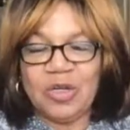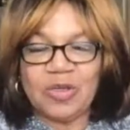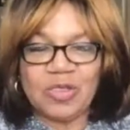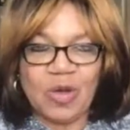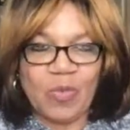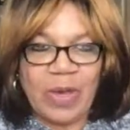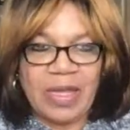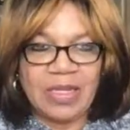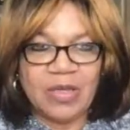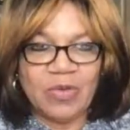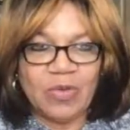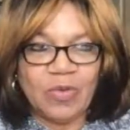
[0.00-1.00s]
so when
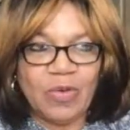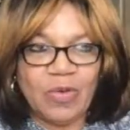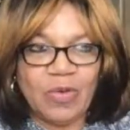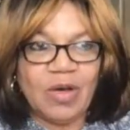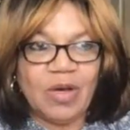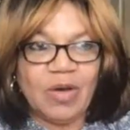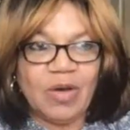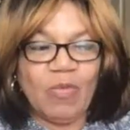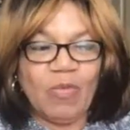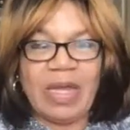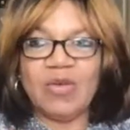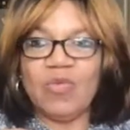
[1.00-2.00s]
you
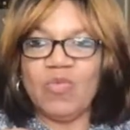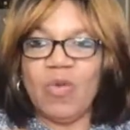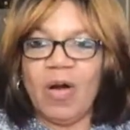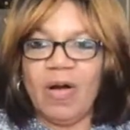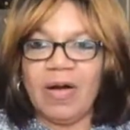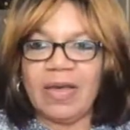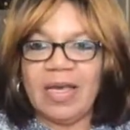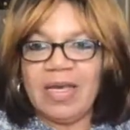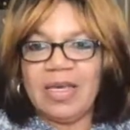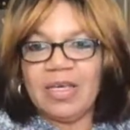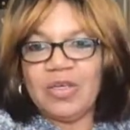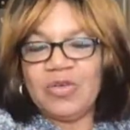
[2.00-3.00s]
walk,
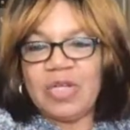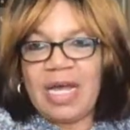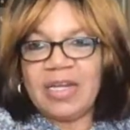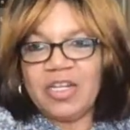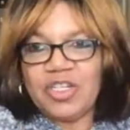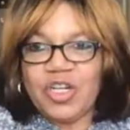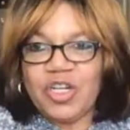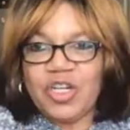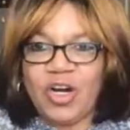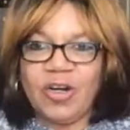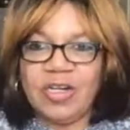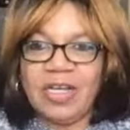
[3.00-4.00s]
you
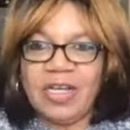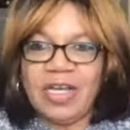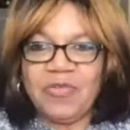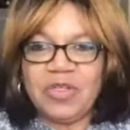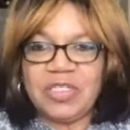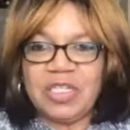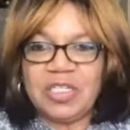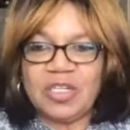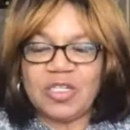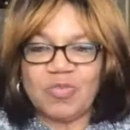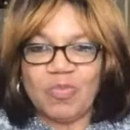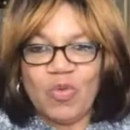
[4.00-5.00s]
turn, everything
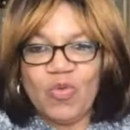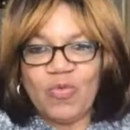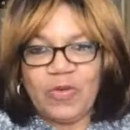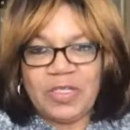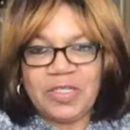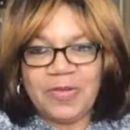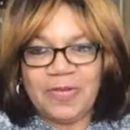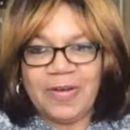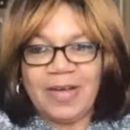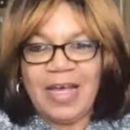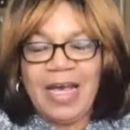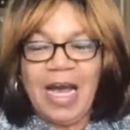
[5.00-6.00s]
just move with you.
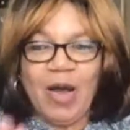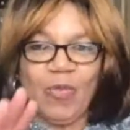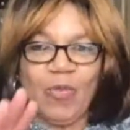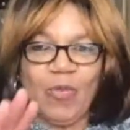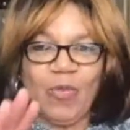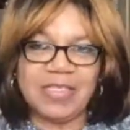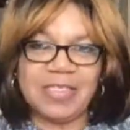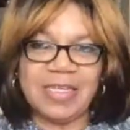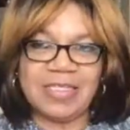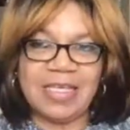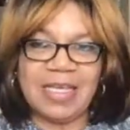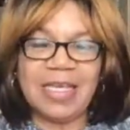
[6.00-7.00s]
And when you're
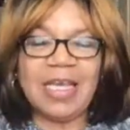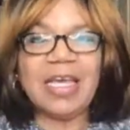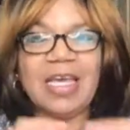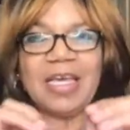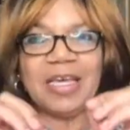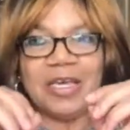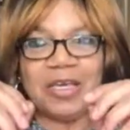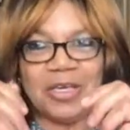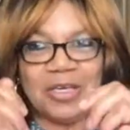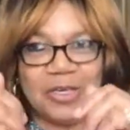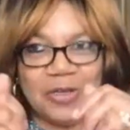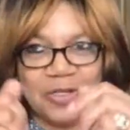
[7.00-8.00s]
sitting,
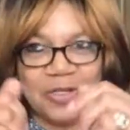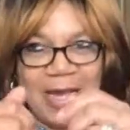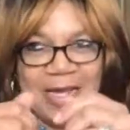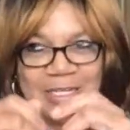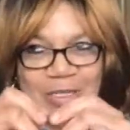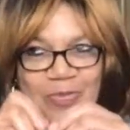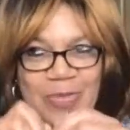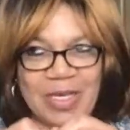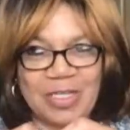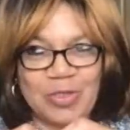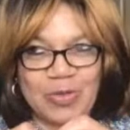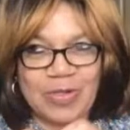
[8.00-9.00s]
you try to
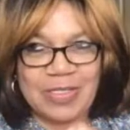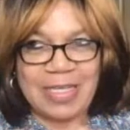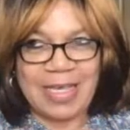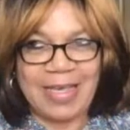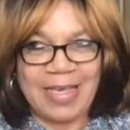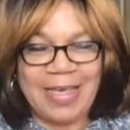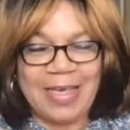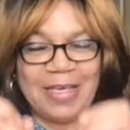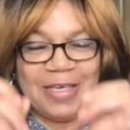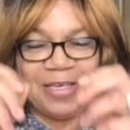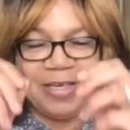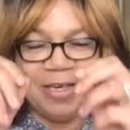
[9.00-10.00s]
make sure, say,
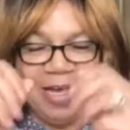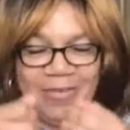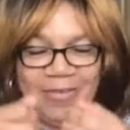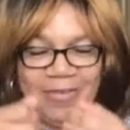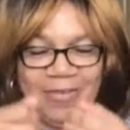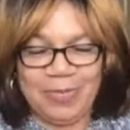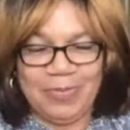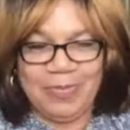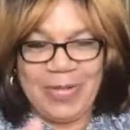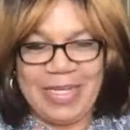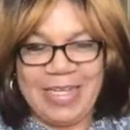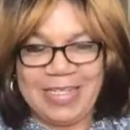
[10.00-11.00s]
you have the
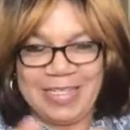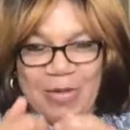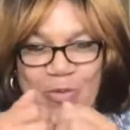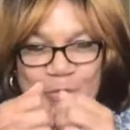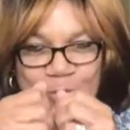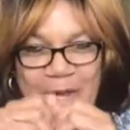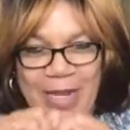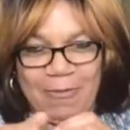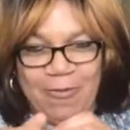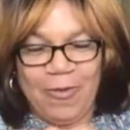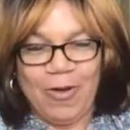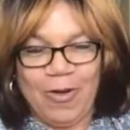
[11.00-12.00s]
pleats well
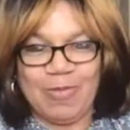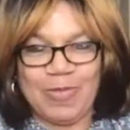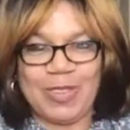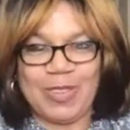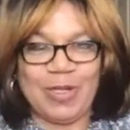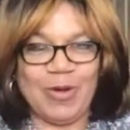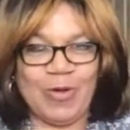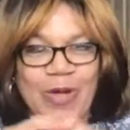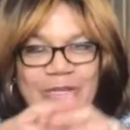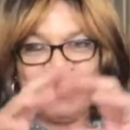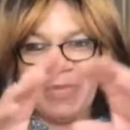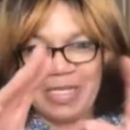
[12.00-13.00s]
formed, so you don't
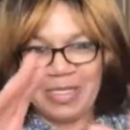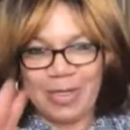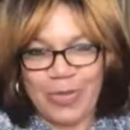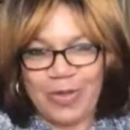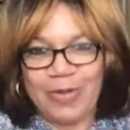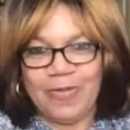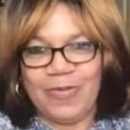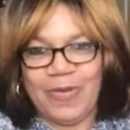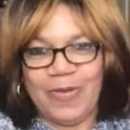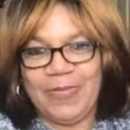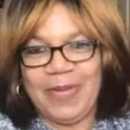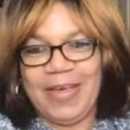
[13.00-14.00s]
want to mess up your
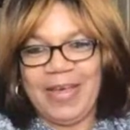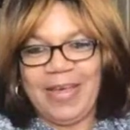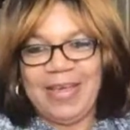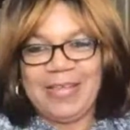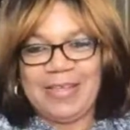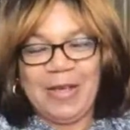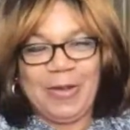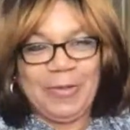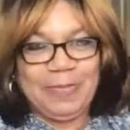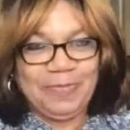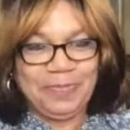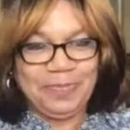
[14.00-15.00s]
uniform. So